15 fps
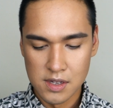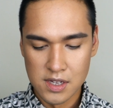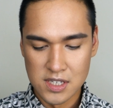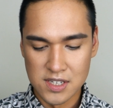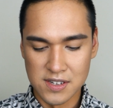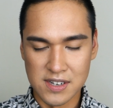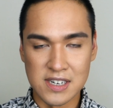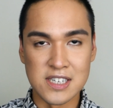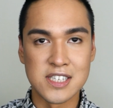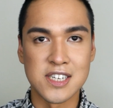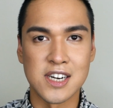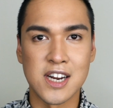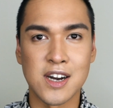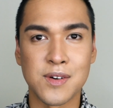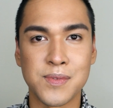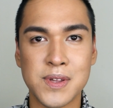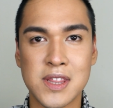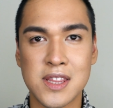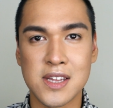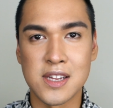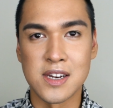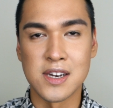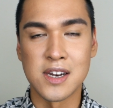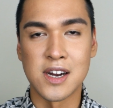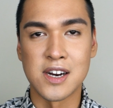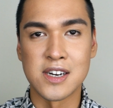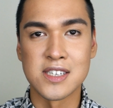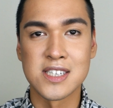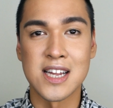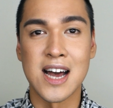So I'm gonna start out with the
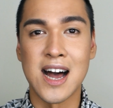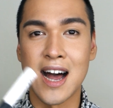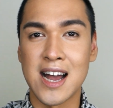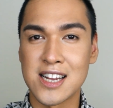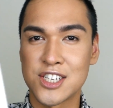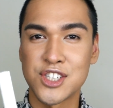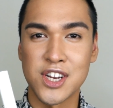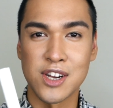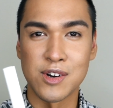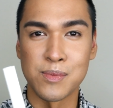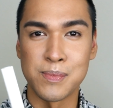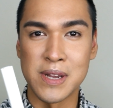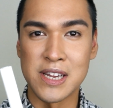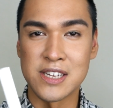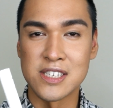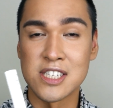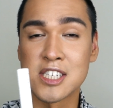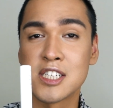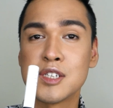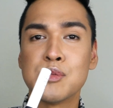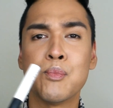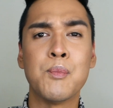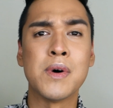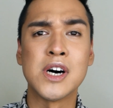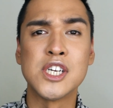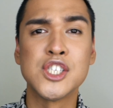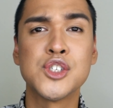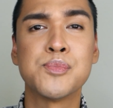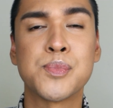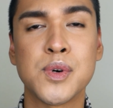NARS eyeshadow base,
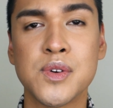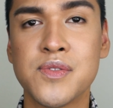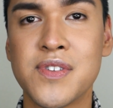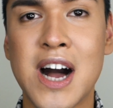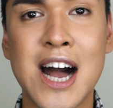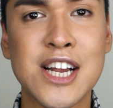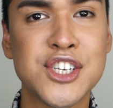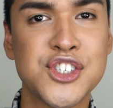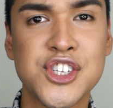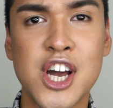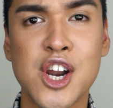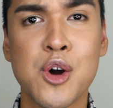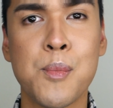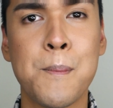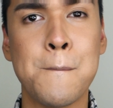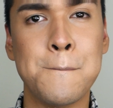smudge proof eyeshadow